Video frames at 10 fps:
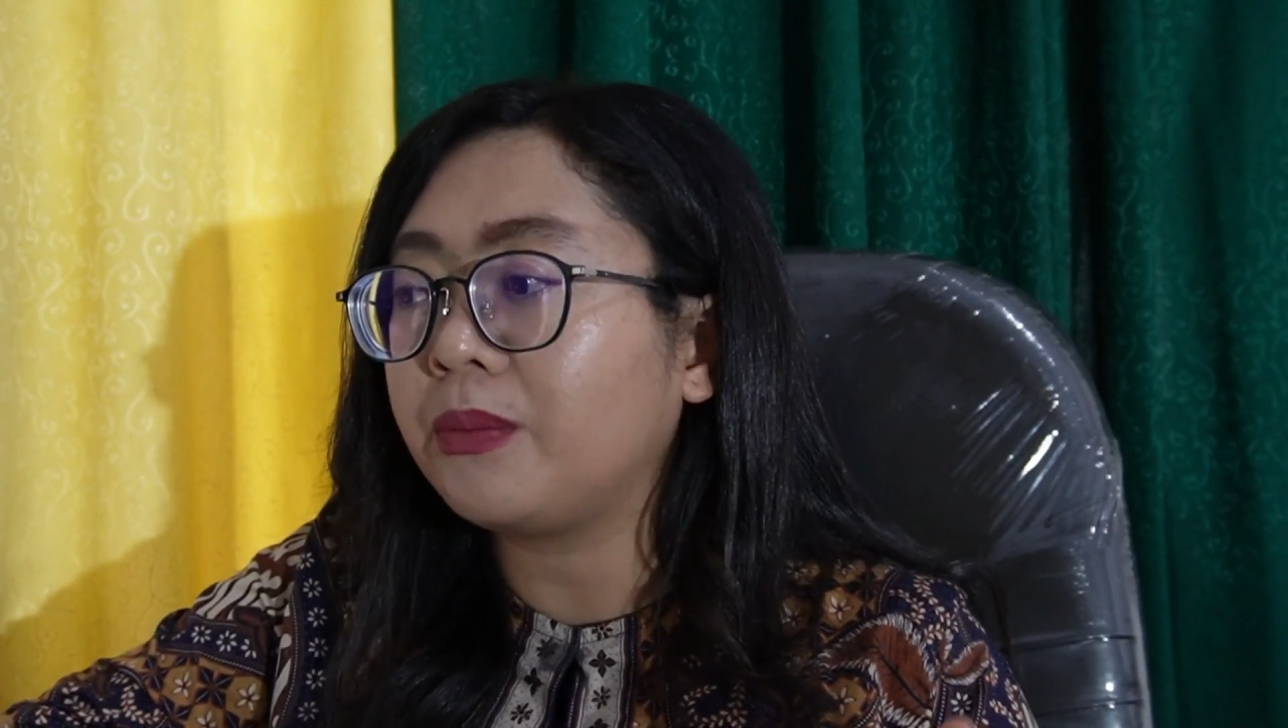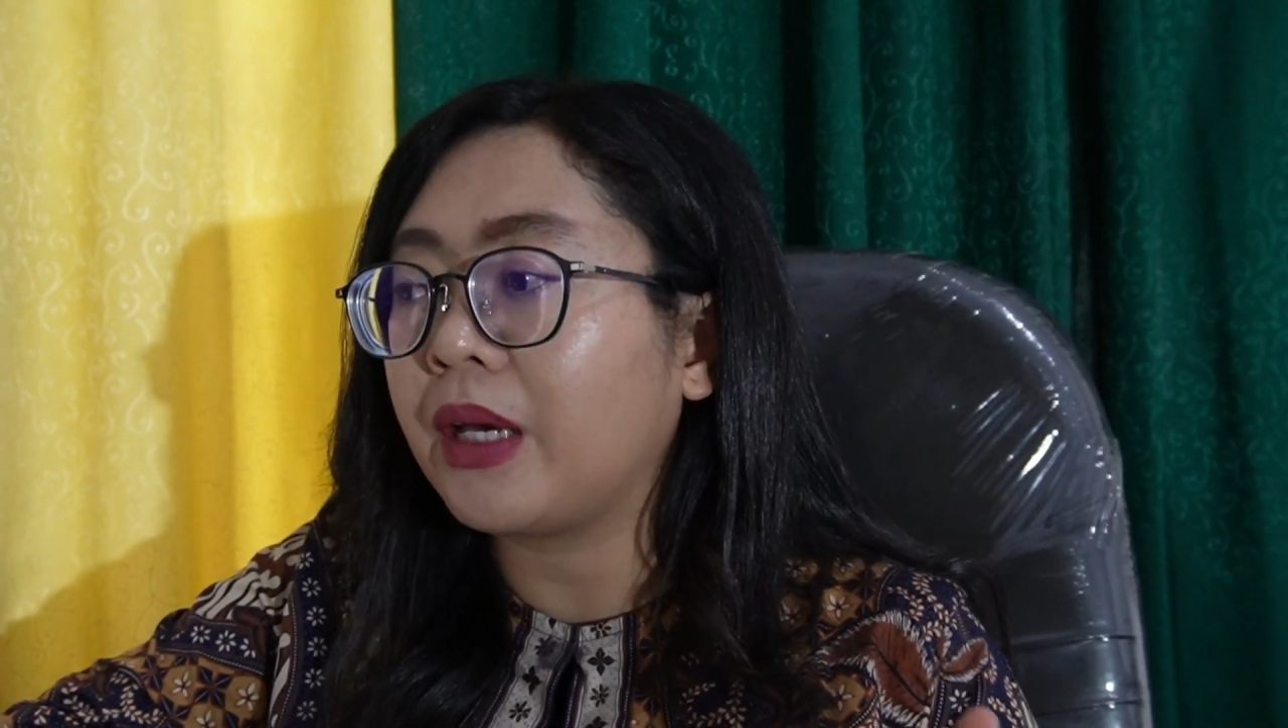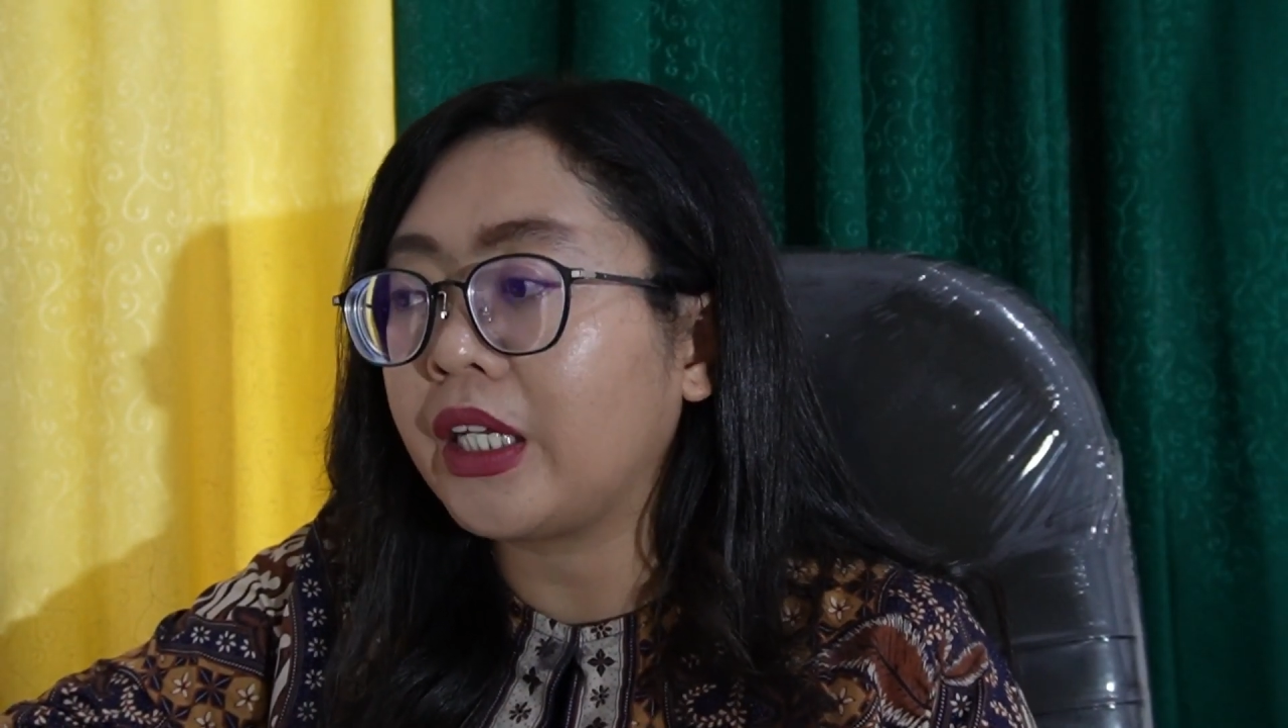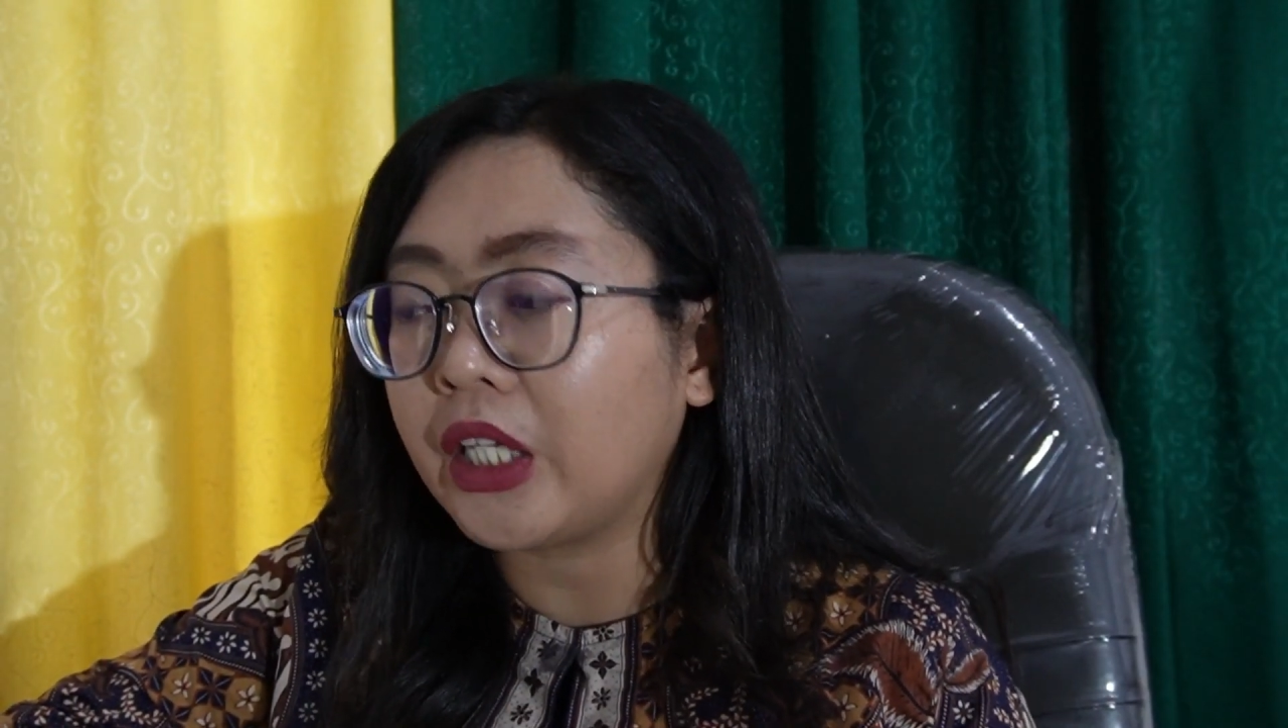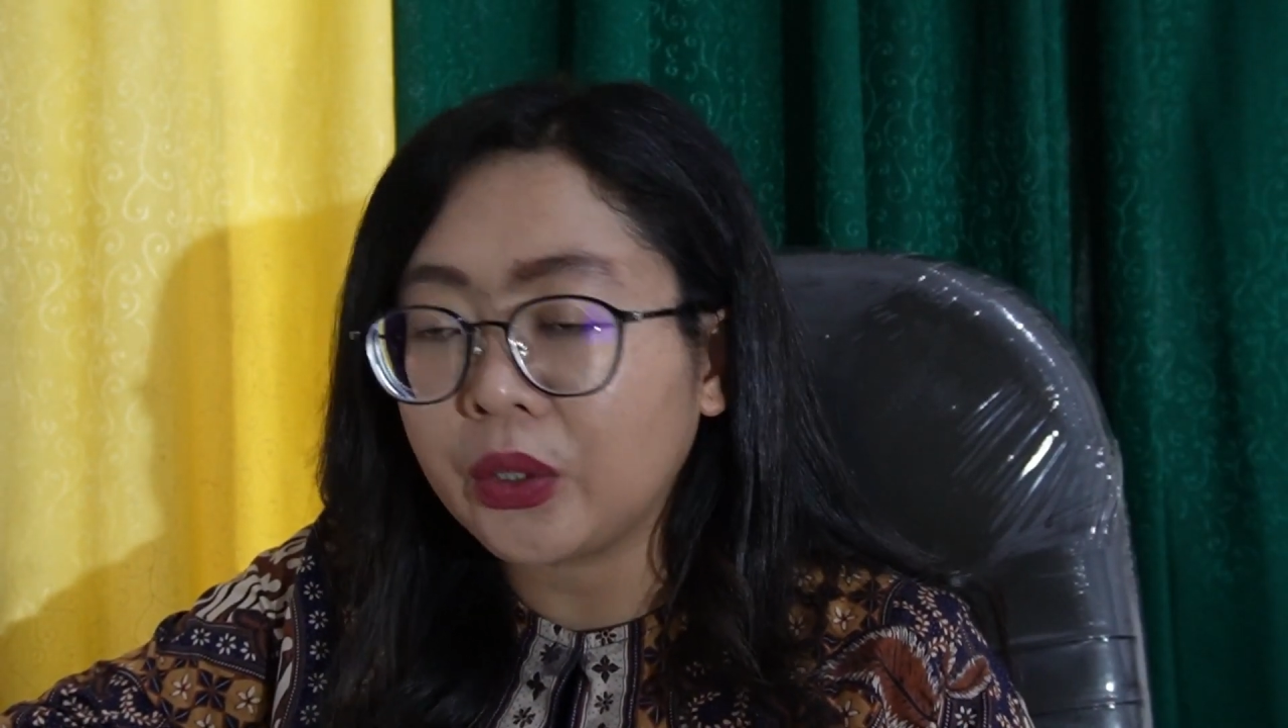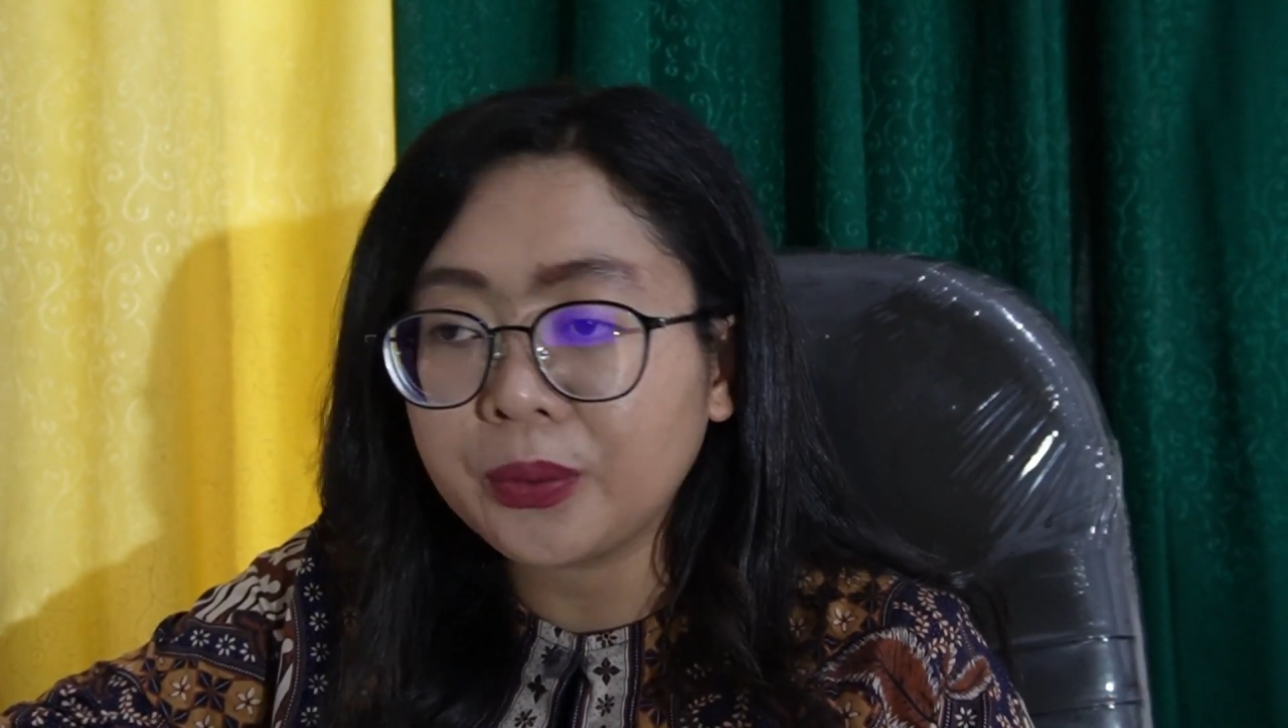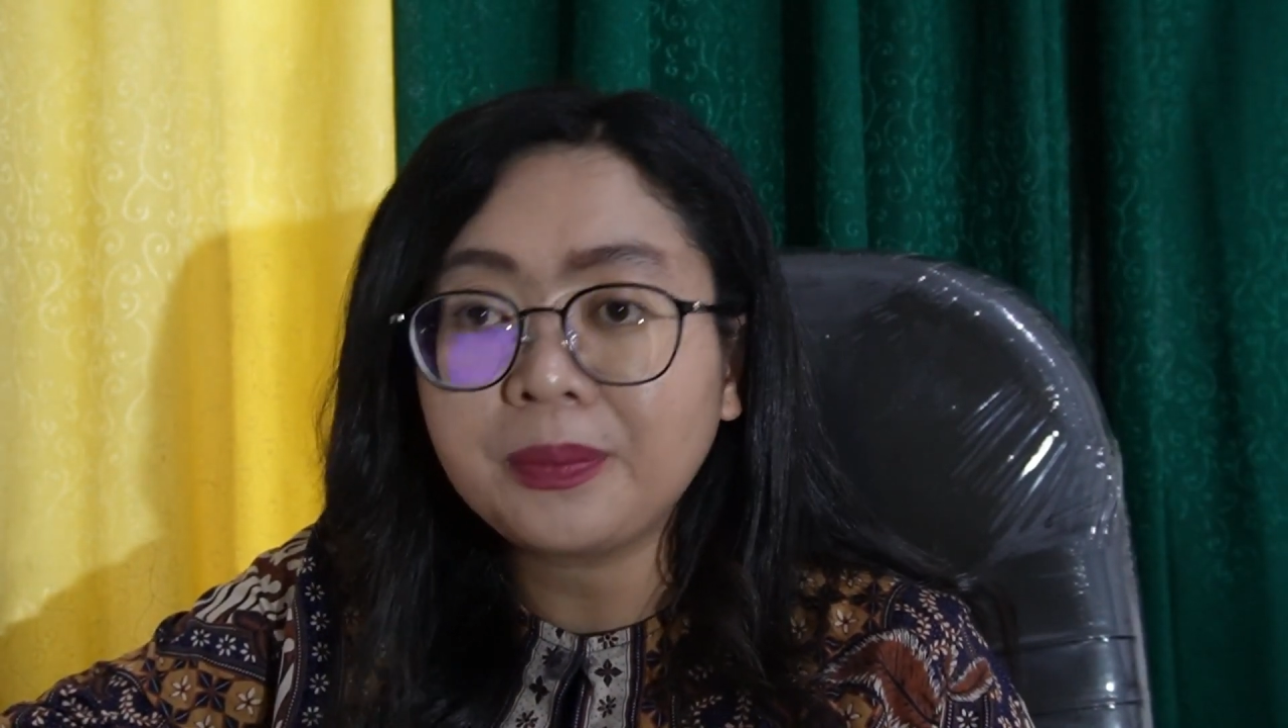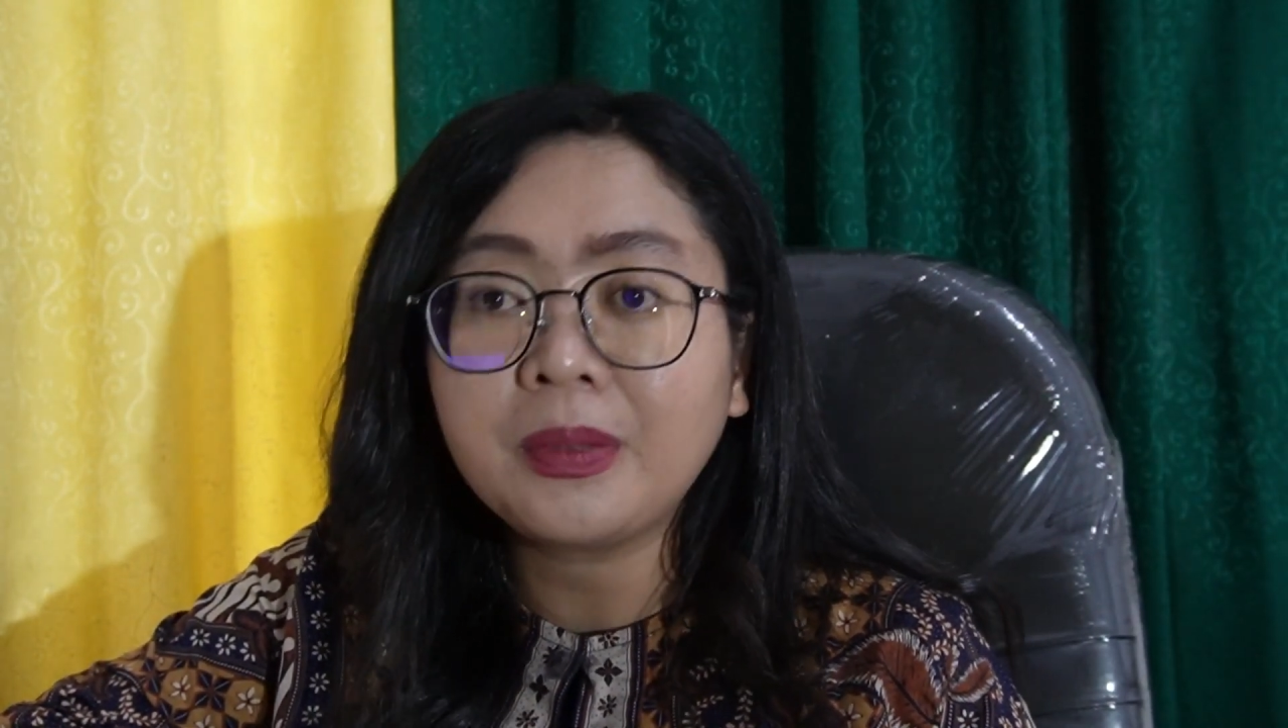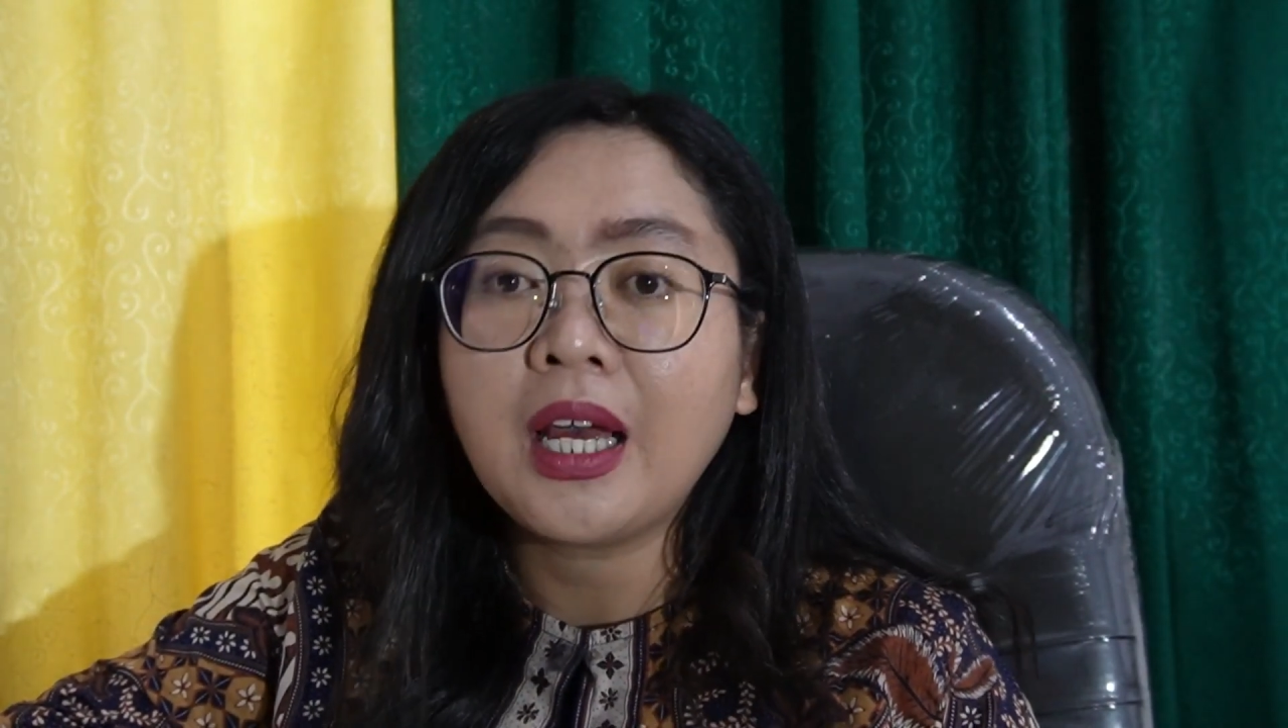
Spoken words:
medium